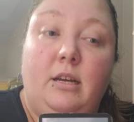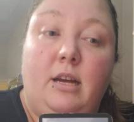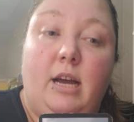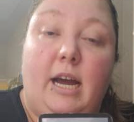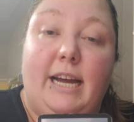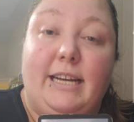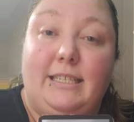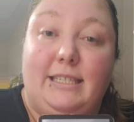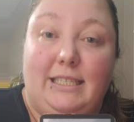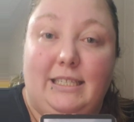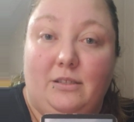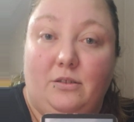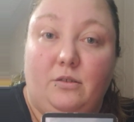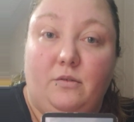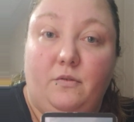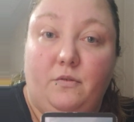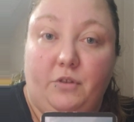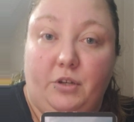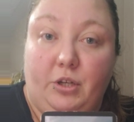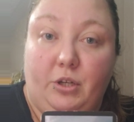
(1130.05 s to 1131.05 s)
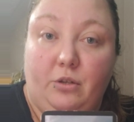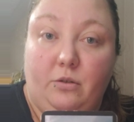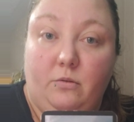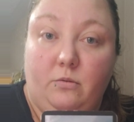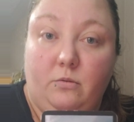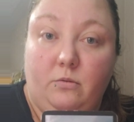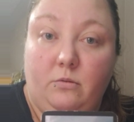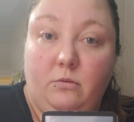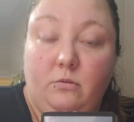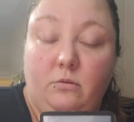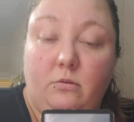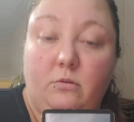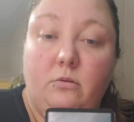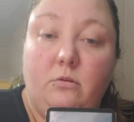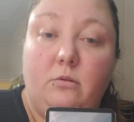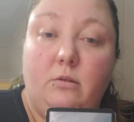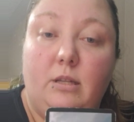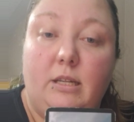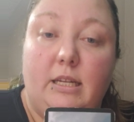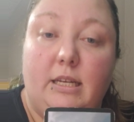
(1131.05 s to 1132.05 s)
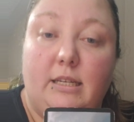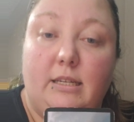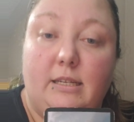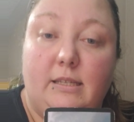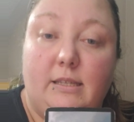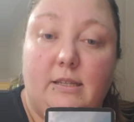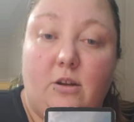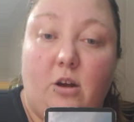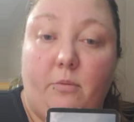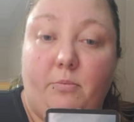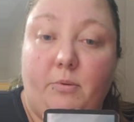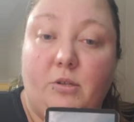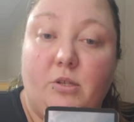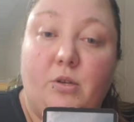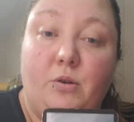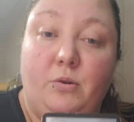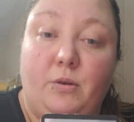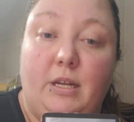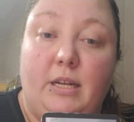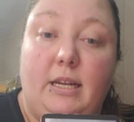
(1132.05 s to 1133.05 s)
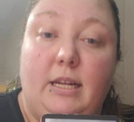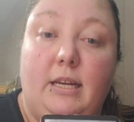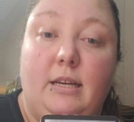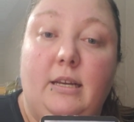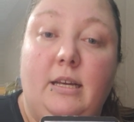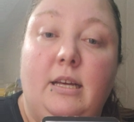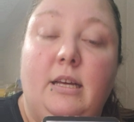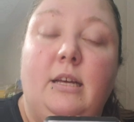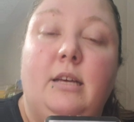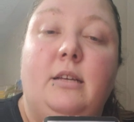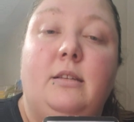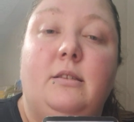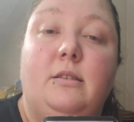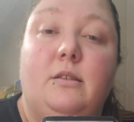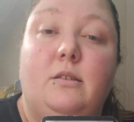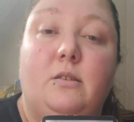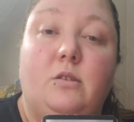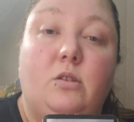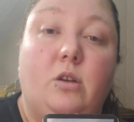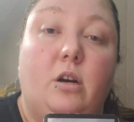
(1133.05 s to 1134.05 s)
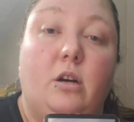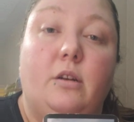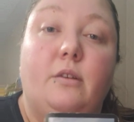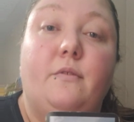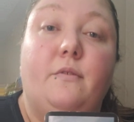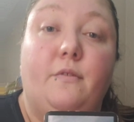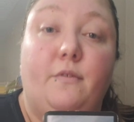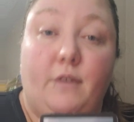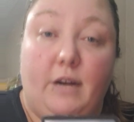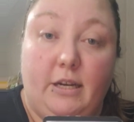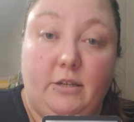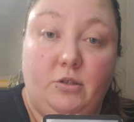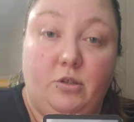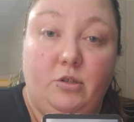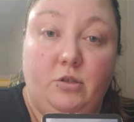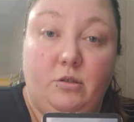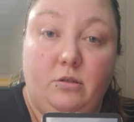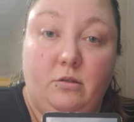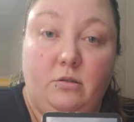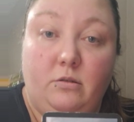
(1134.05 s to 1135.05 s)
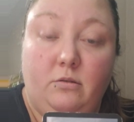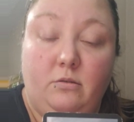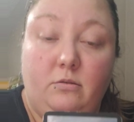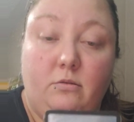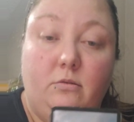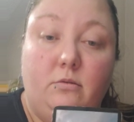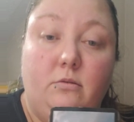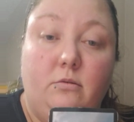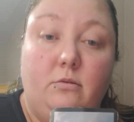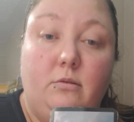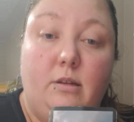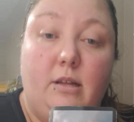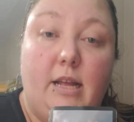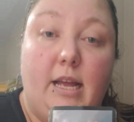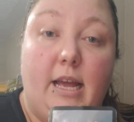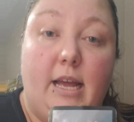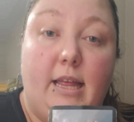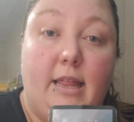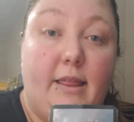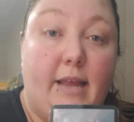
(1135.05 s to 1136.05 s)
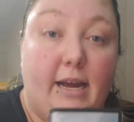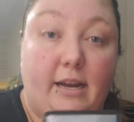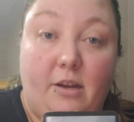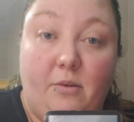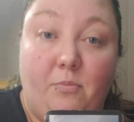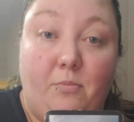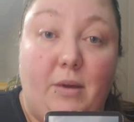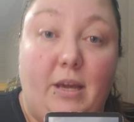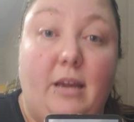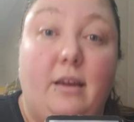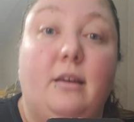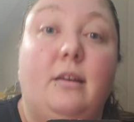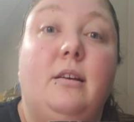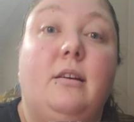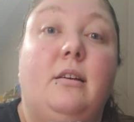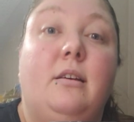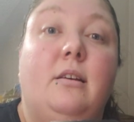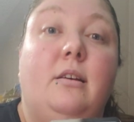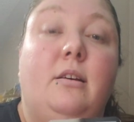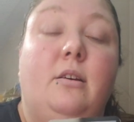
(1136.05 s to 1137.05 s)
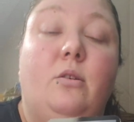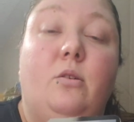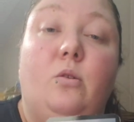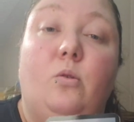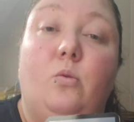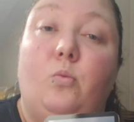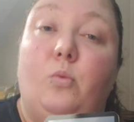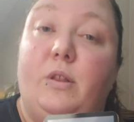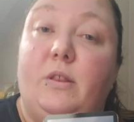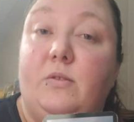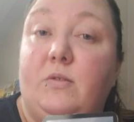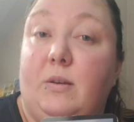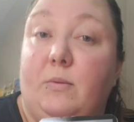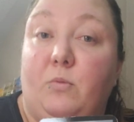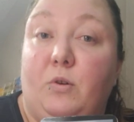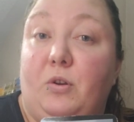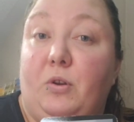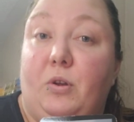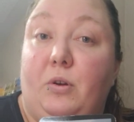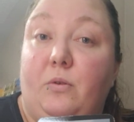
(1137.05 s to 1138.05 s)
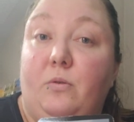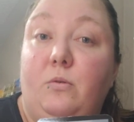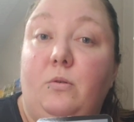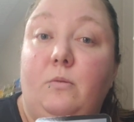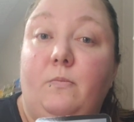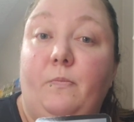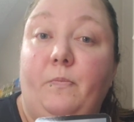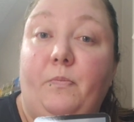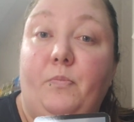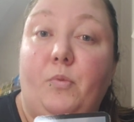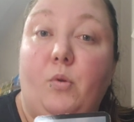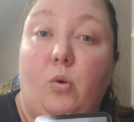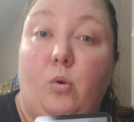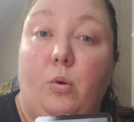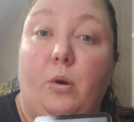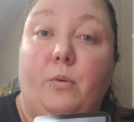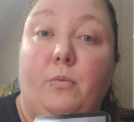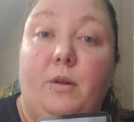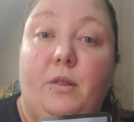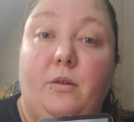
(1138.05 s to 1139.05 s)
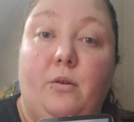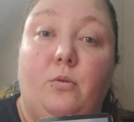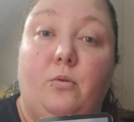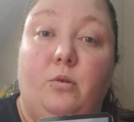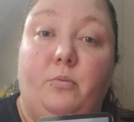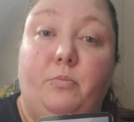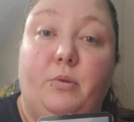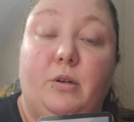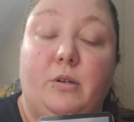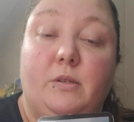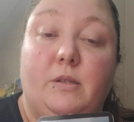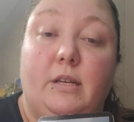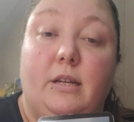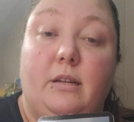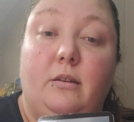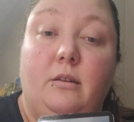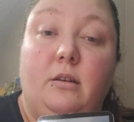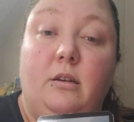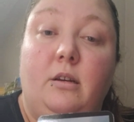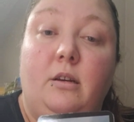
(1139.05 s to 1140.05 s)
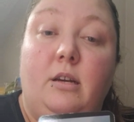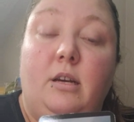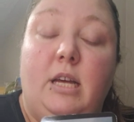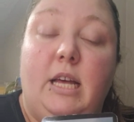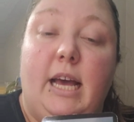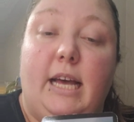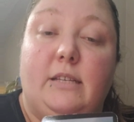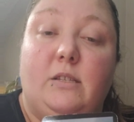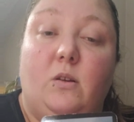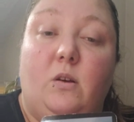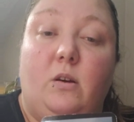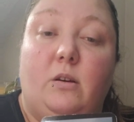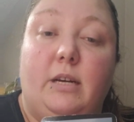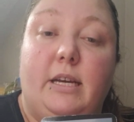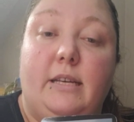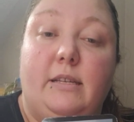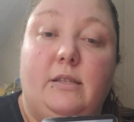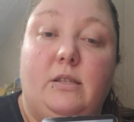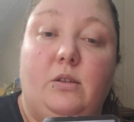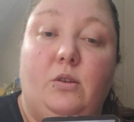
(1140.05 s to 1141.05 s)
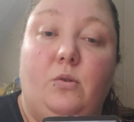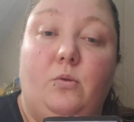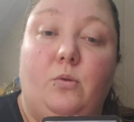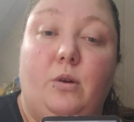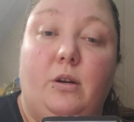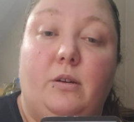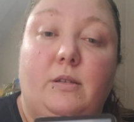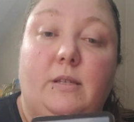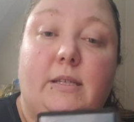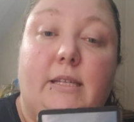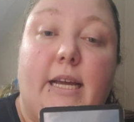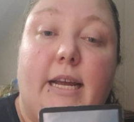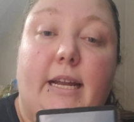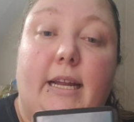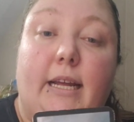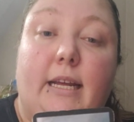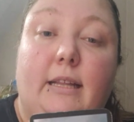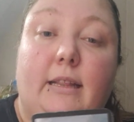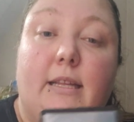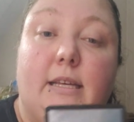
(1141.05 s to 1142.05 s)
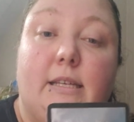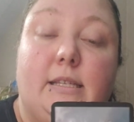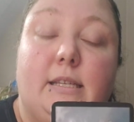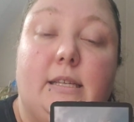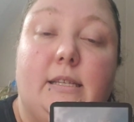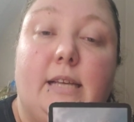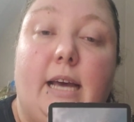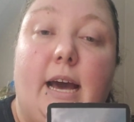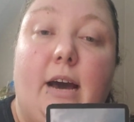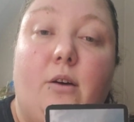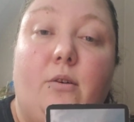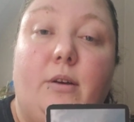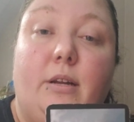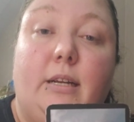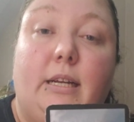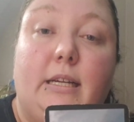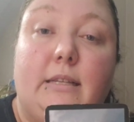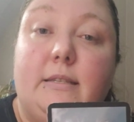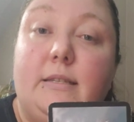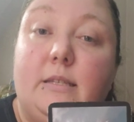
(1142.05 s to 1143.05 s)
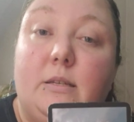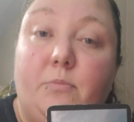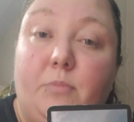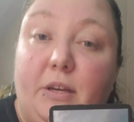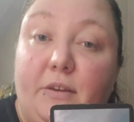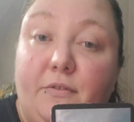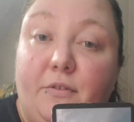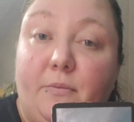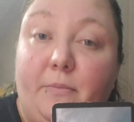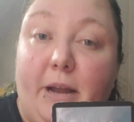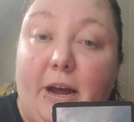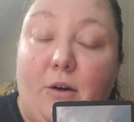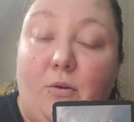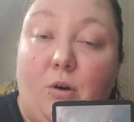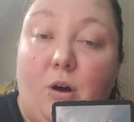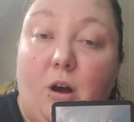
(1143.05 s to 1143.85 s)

ideal for you. It is an opportunity to start fresh. And that can be with someone new or with your old person. As long as you are stating this is how it needs to be from now